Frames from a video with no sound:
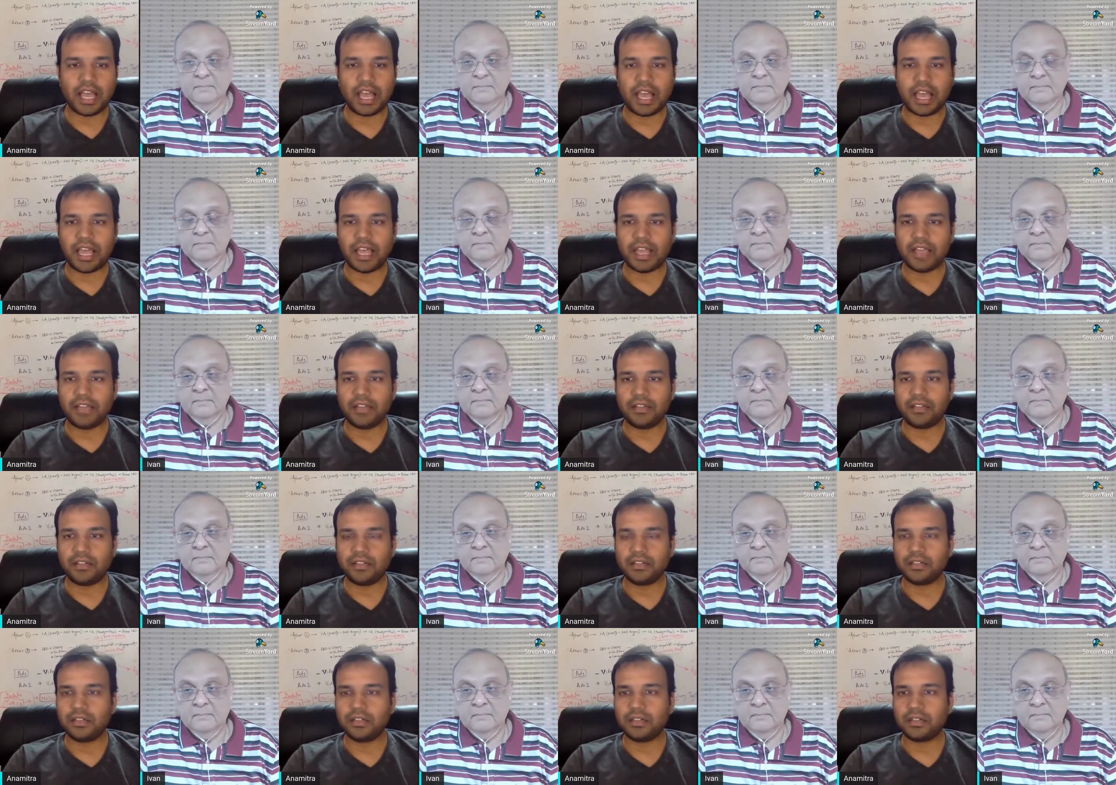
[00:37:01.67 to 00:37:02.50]

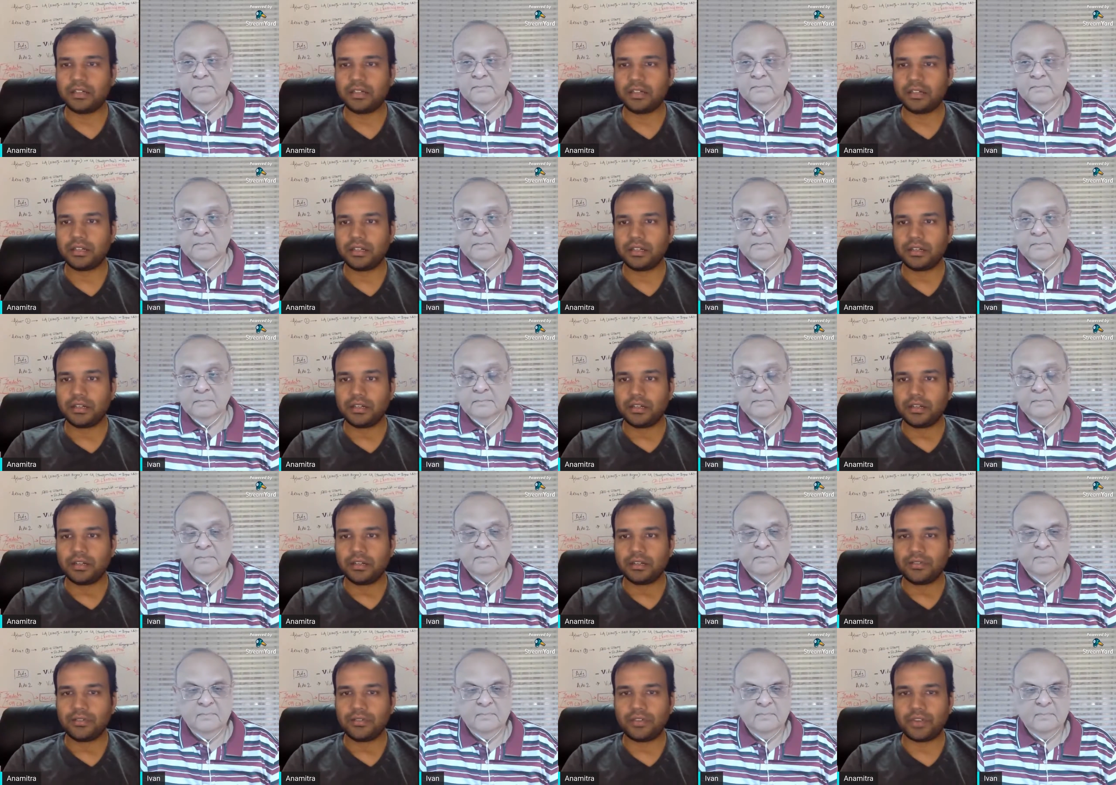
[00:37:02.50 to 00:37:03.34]
Speaker 1: And uh,
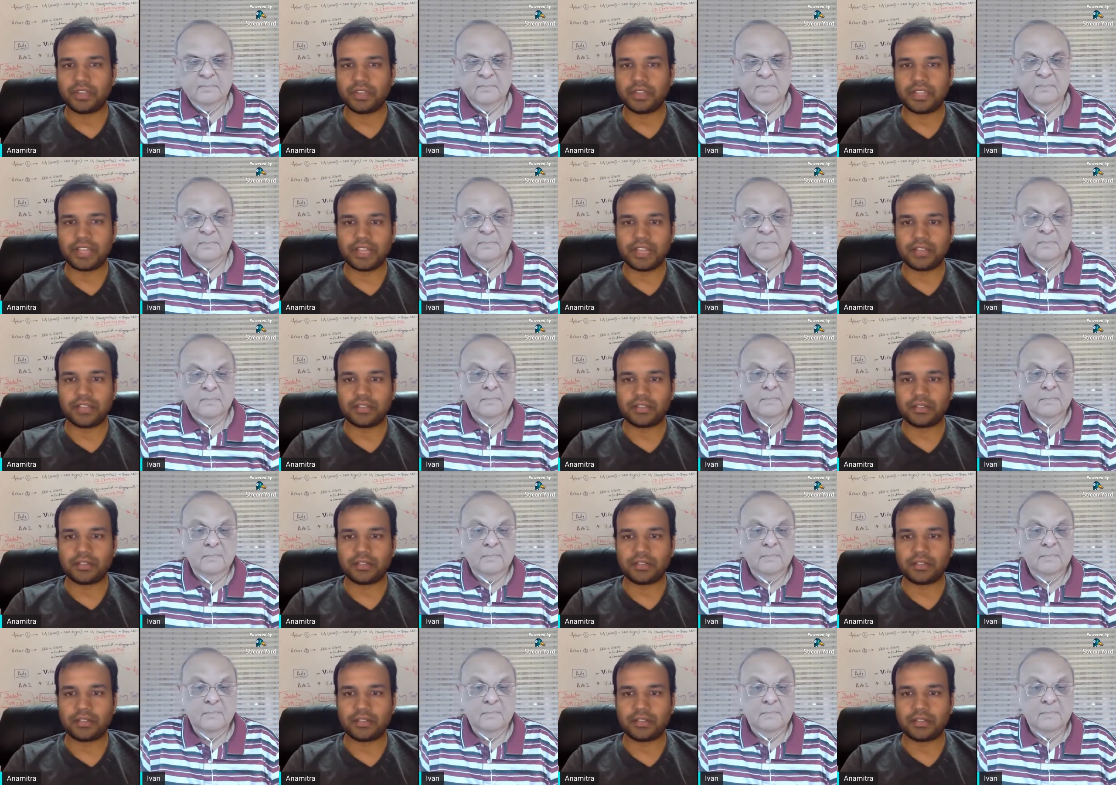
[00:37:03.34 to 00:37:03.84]
for